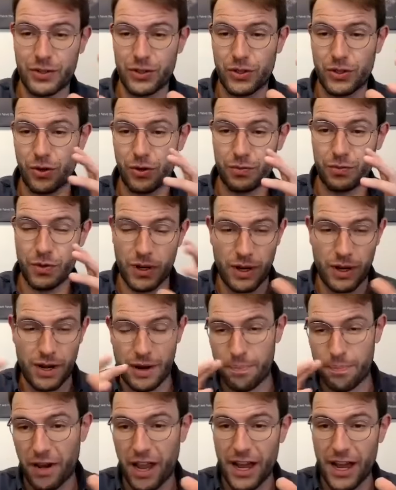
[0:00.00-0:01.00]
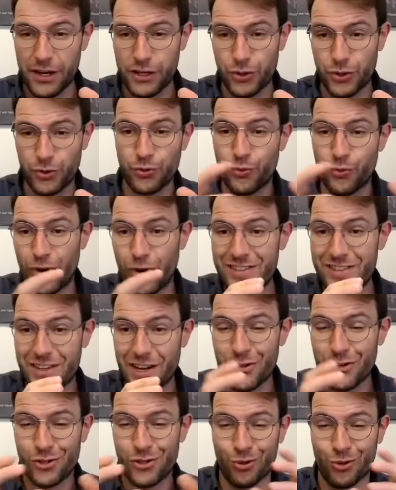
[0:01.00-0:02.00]
you know, apply to
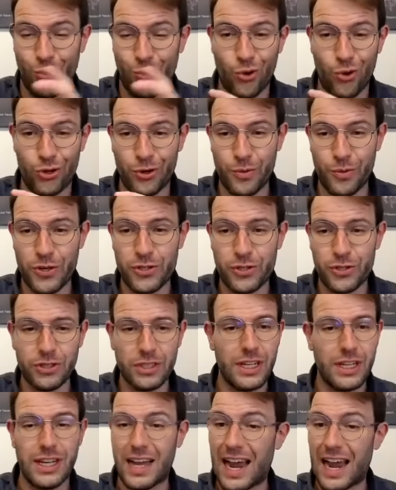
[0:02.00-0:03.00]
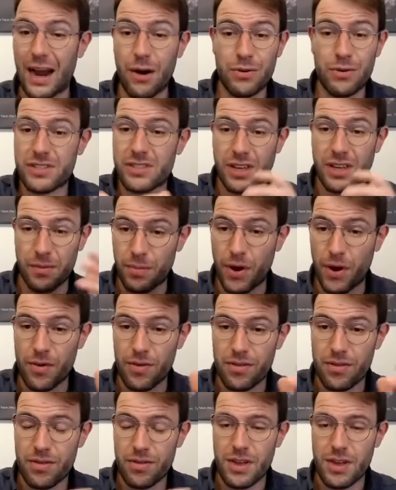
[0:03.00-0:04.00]
residential or commercial? I would say
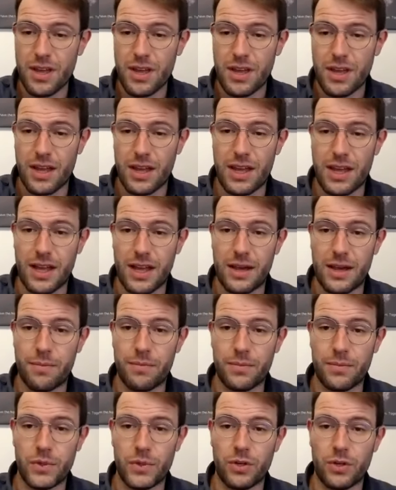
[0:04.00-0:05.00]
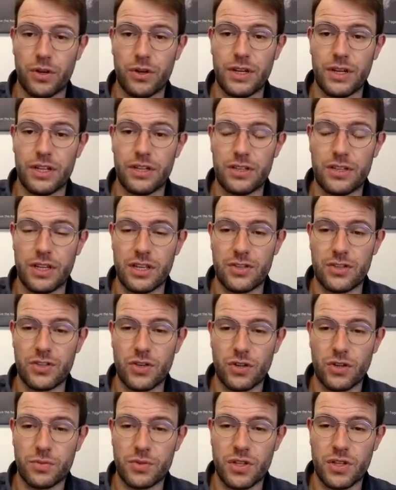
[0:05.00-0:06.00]
both. You know, in
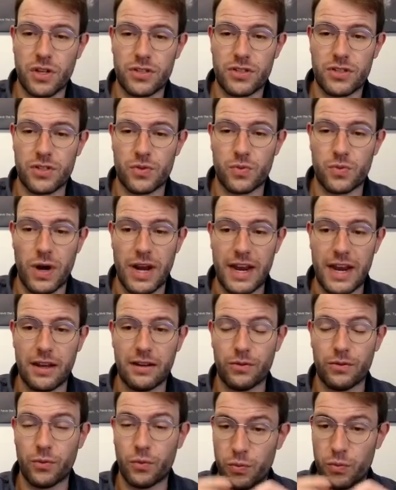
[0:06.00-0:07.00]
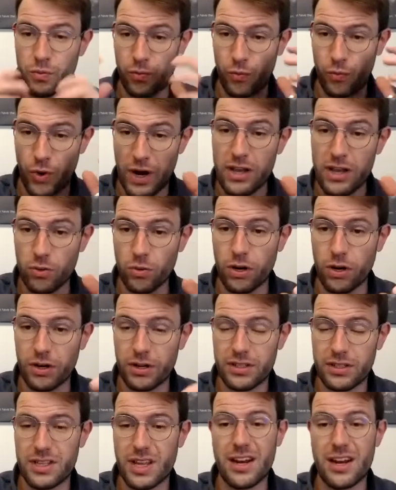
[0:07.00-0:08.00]
circumstances where you are
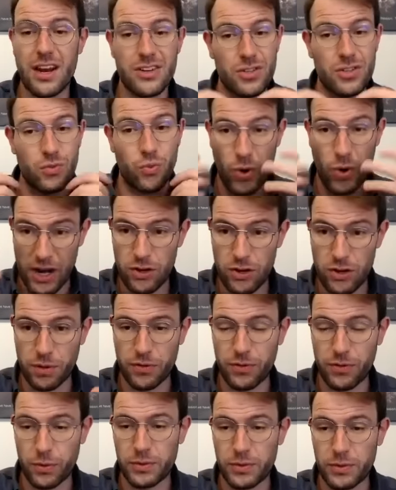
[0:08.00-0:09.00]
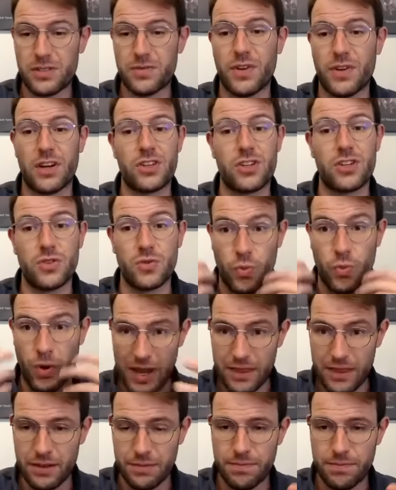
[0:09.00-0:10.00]
an estate agent, where you're performing these functions,
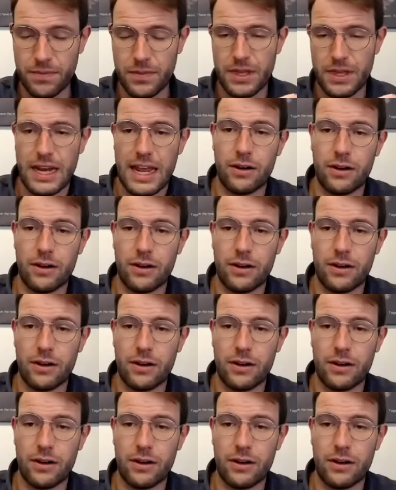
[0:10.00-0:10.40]
where the